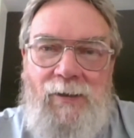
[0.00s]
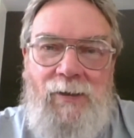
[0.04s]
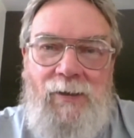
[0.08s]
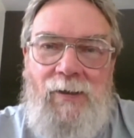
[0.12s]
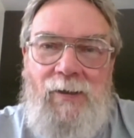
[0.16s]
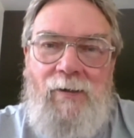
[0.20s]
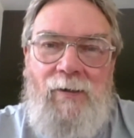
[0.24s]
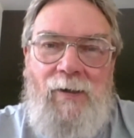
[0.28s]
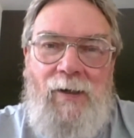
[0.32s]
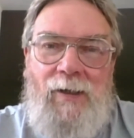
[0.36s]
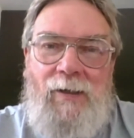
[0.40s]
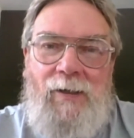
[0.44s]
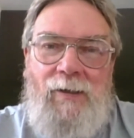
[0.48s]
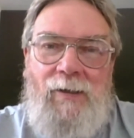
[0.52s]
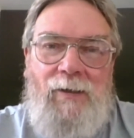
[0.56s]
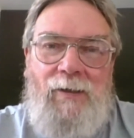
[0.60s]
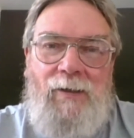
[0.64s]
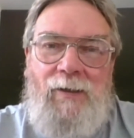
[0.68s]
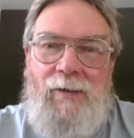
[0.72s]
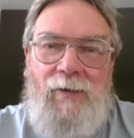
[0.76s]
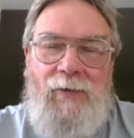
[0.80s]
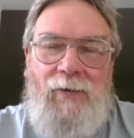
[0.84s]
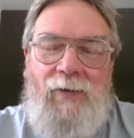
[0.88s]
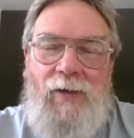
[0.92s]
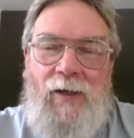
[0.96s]
there idling at
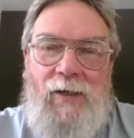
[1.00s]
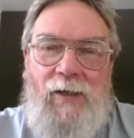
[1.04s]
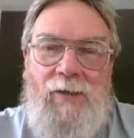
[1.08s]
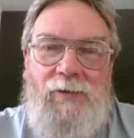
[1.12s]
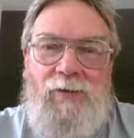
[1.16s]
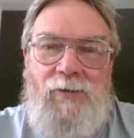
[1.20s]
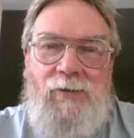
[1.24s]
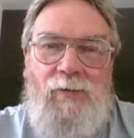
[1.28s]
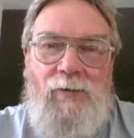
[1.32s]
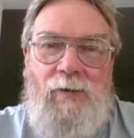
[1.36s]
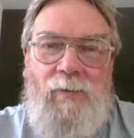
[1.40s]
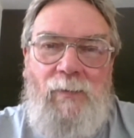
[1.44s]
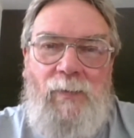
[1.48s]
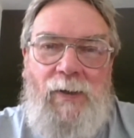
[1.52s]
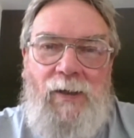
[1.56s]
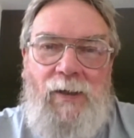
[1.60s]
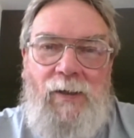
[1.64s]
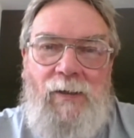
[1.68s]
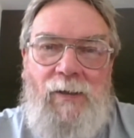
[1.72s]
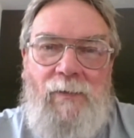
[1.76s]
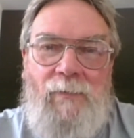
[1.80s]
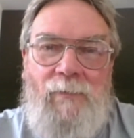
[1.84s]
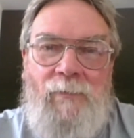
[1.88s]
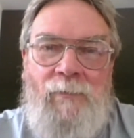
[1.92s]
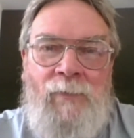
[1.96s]
1,000
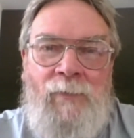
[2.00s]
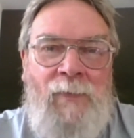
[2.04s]
RPM.